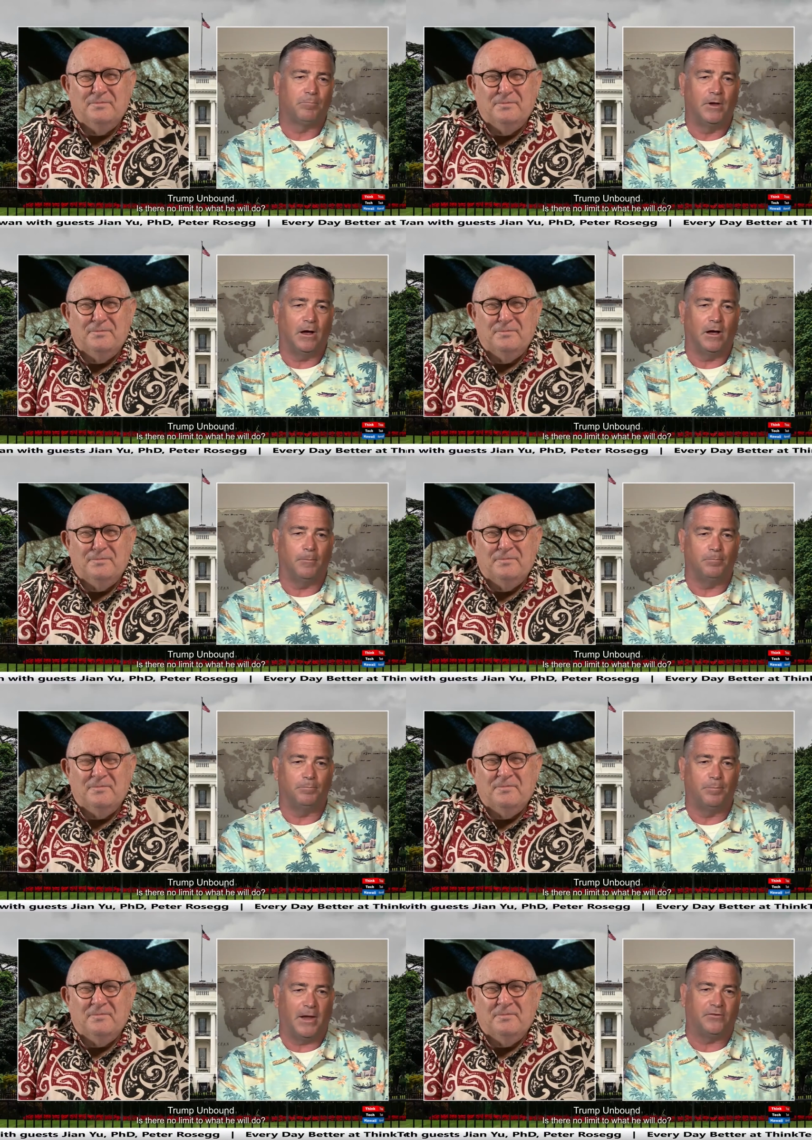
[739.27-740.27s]
Speaker 1: um,
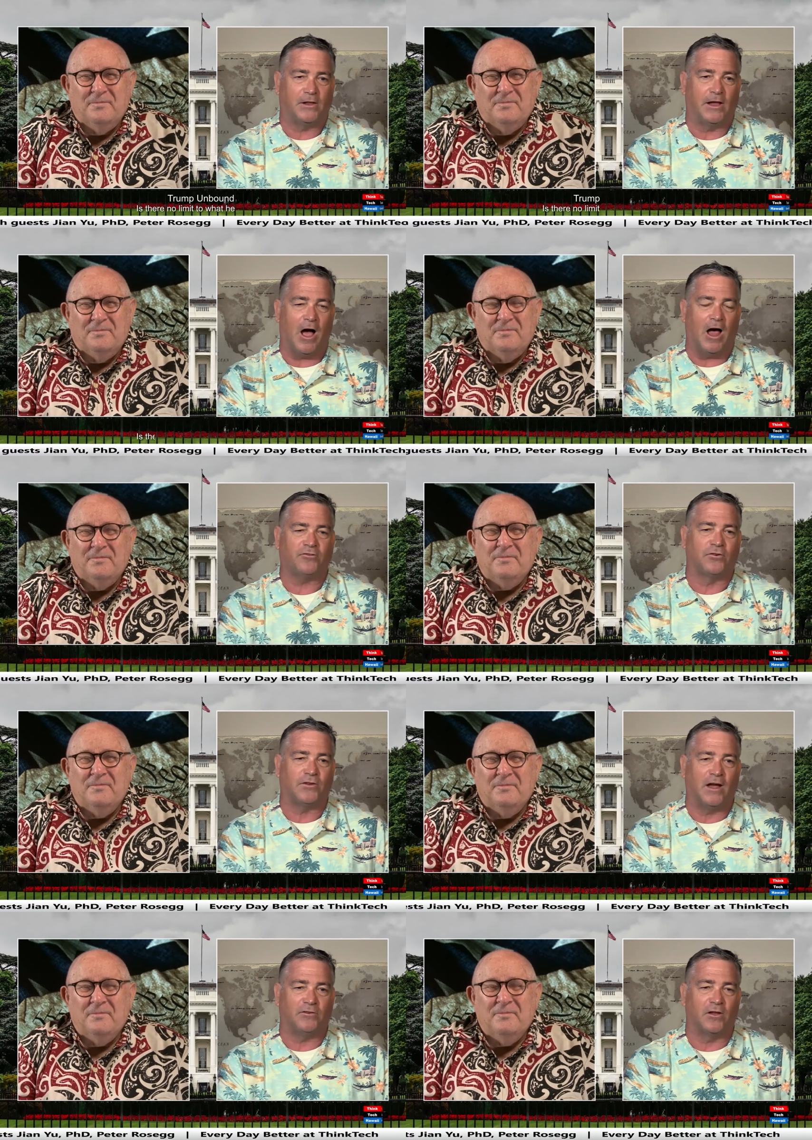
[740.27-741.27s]
basically
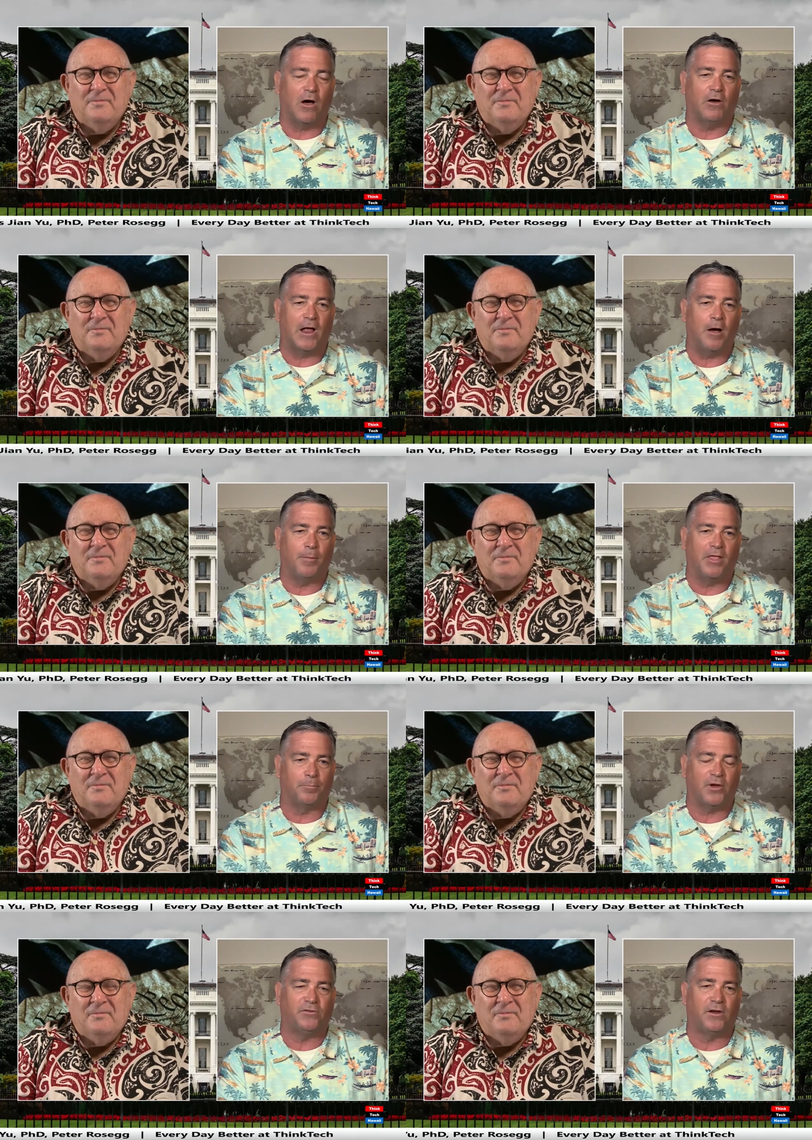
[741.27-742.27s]
ostracized and called out by the
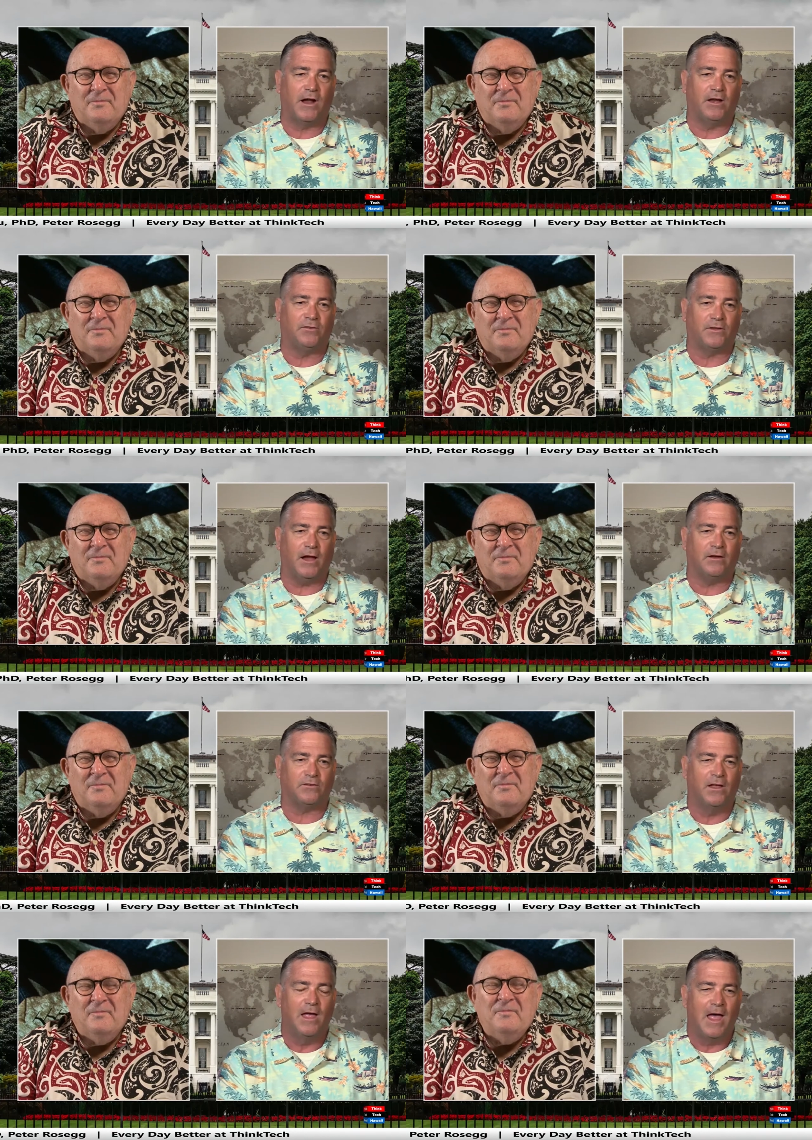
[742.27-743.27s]
President of the United
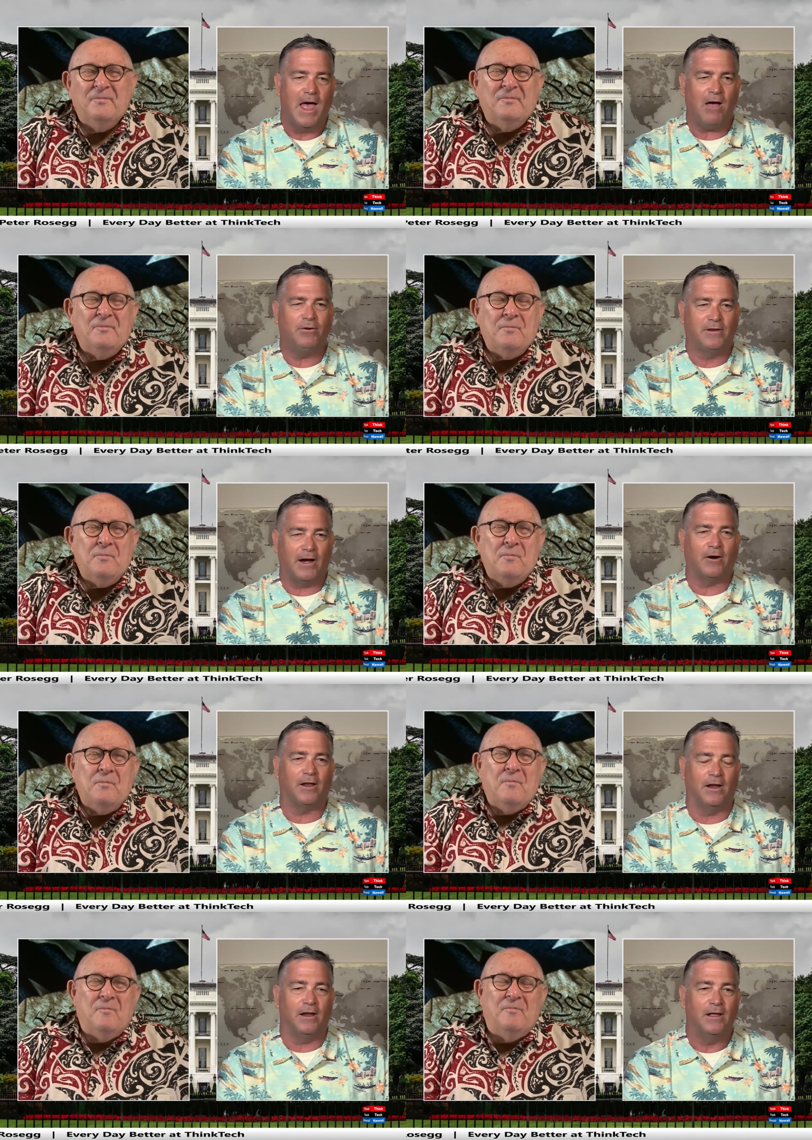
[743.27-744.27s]
States. How dare
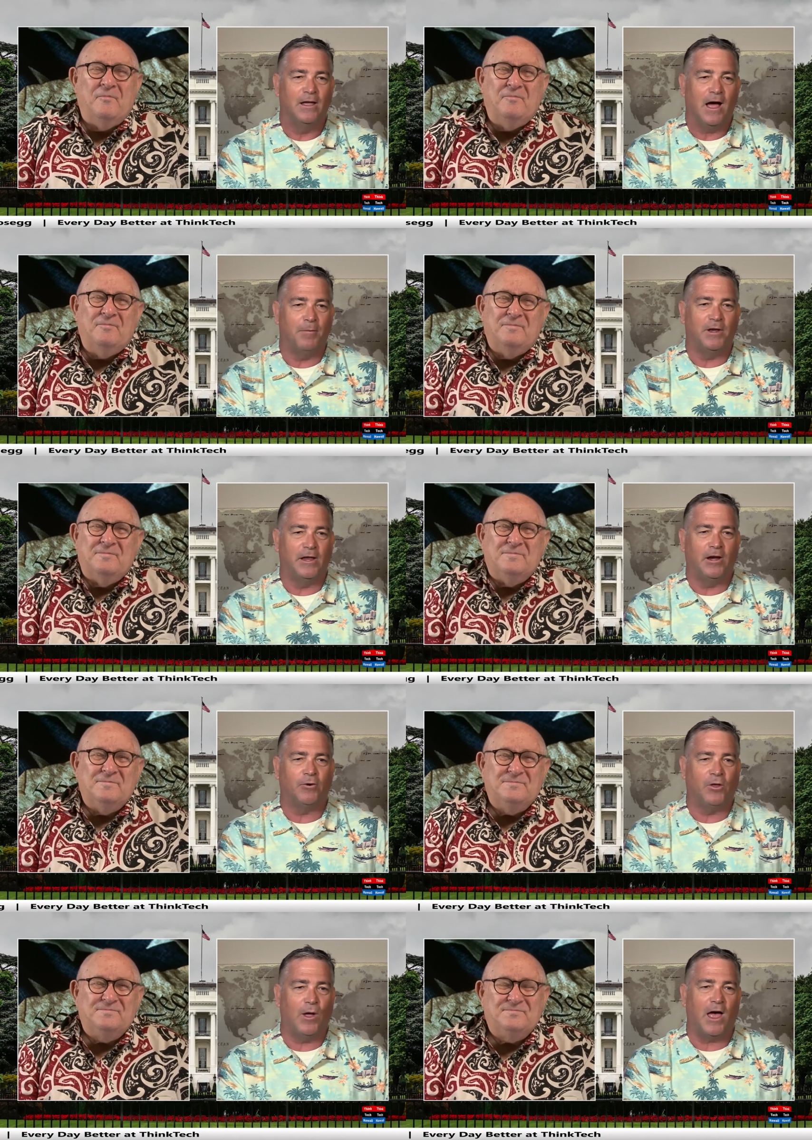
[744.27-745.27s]
he? I mean, here
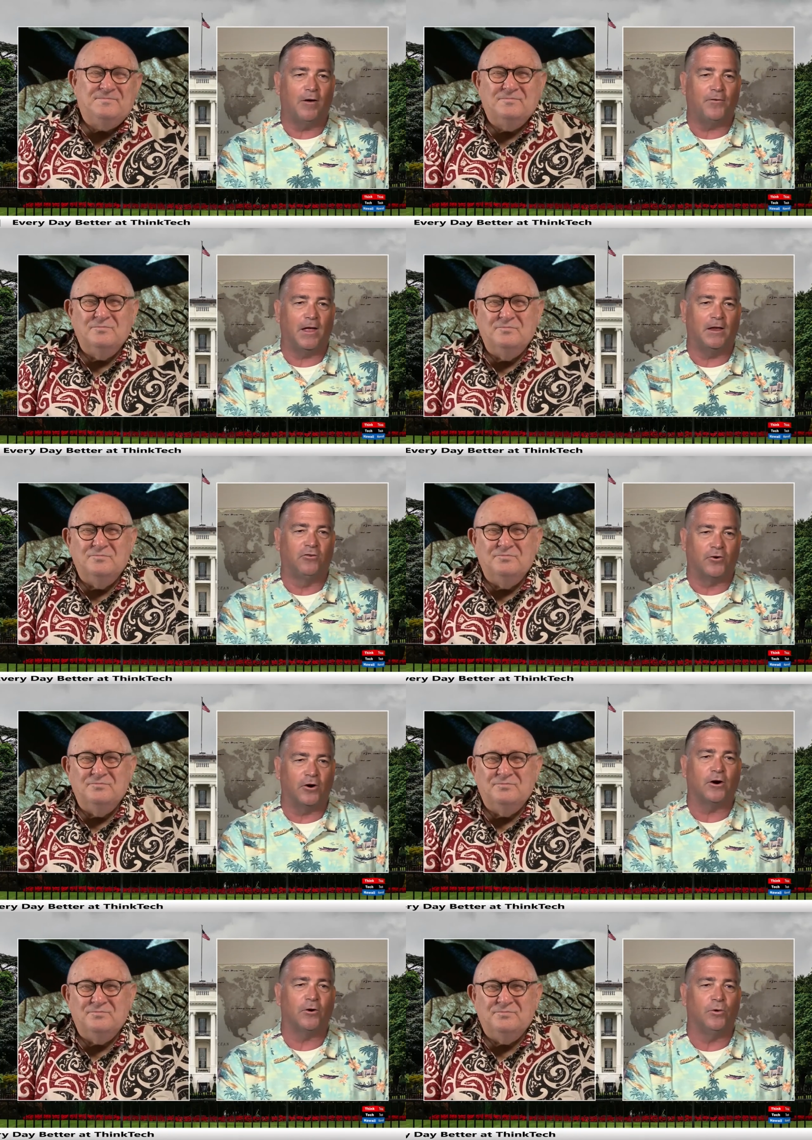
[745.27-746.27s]
you have a
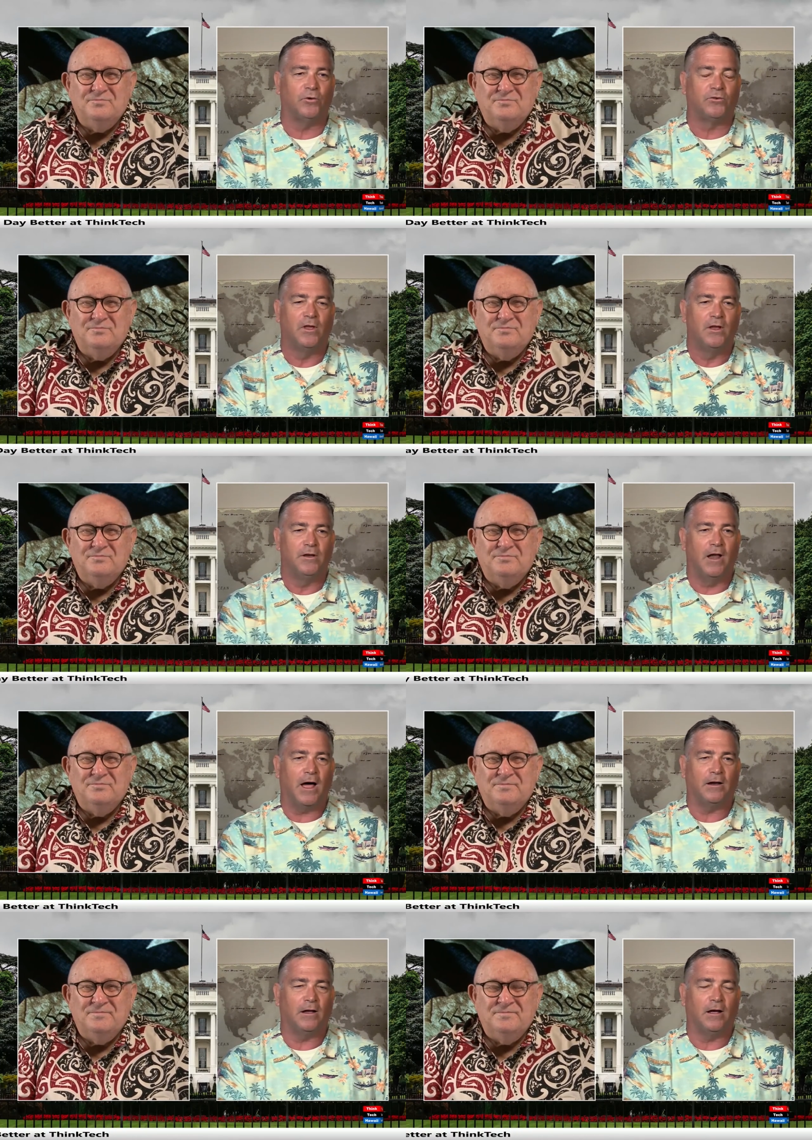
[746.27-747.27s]
juror who is
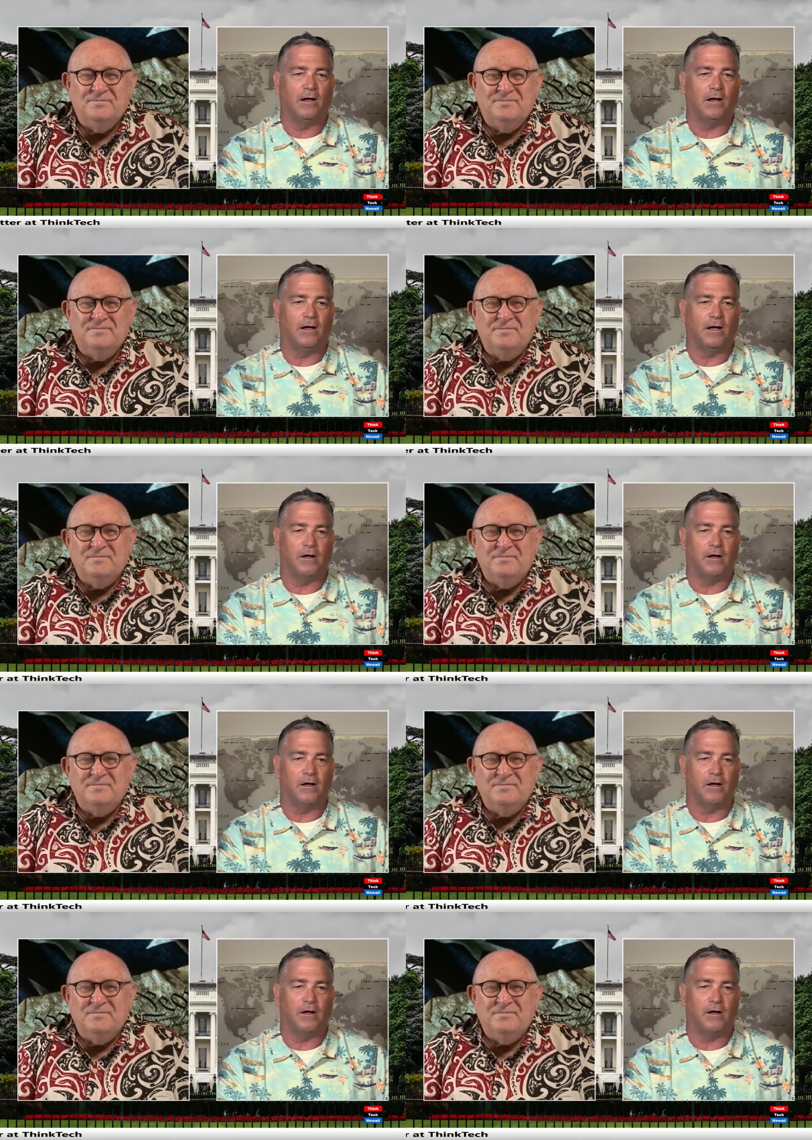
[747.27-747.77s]
not uh, an